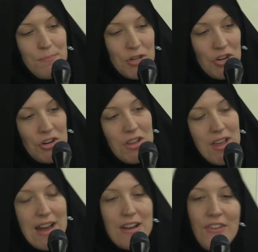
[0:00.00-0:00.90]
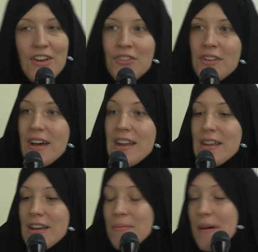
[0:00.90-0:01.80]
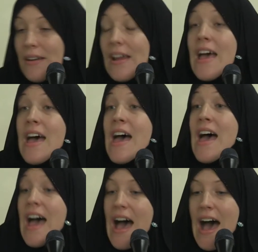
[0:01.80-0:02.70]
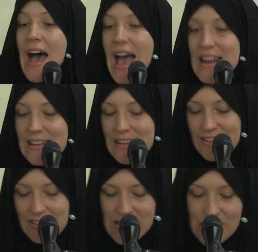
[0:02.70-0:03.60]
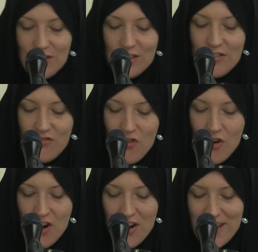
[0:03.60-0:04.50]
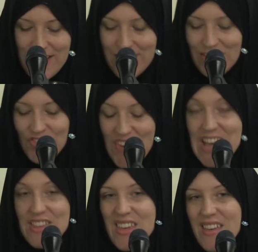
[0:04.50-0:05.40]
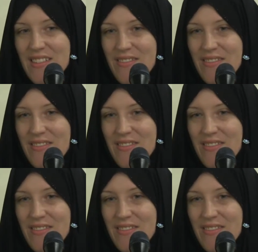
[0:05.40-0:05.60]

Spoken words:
paternal line of Hazrat Ali Akbar and is killed for his faith.